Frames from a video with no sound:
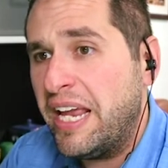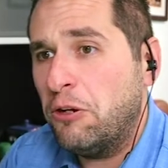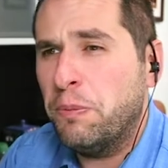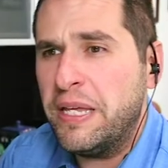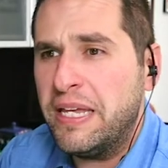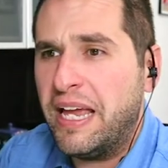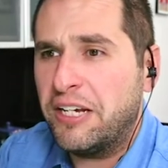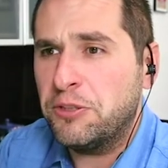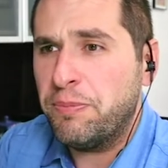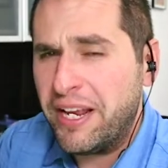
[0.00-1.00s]
it'll be
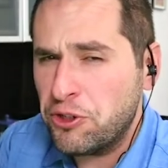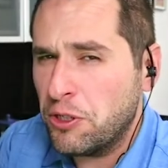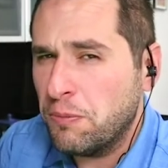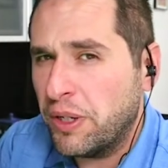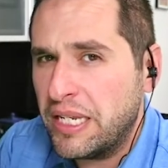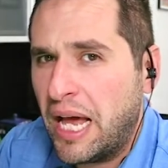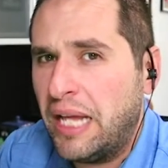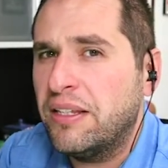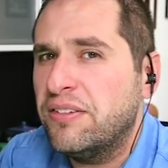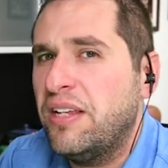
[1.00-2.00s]
expansion, but
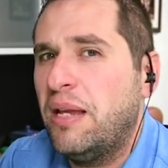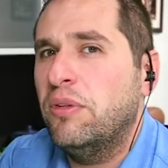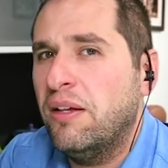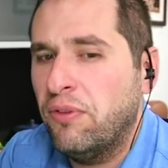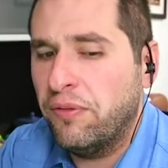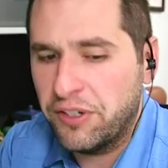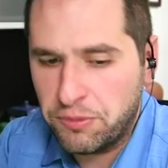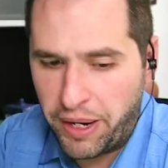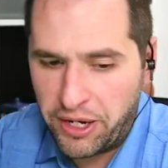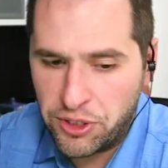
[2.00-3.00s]
not the same level of
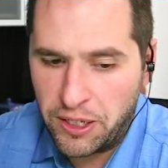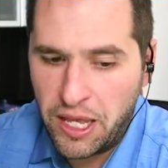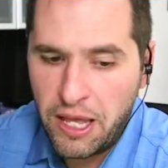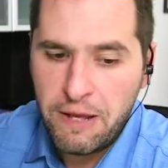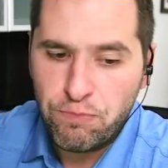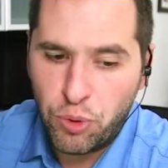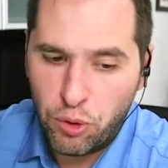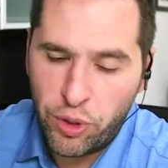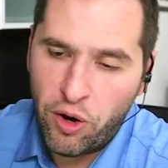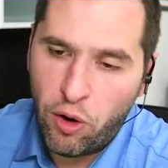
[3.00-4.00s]
expansion.
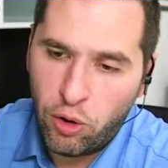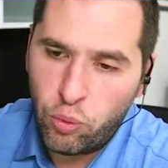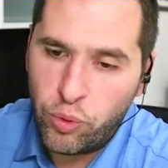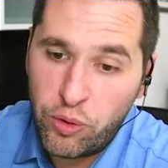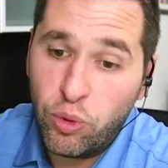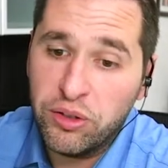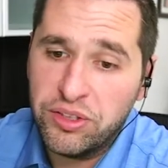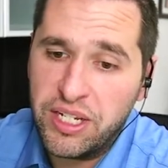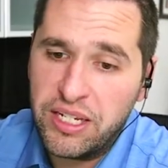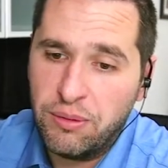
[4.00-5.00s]
But we will
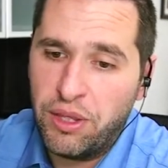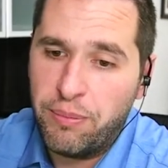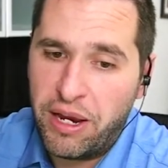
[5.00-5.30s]
see some of that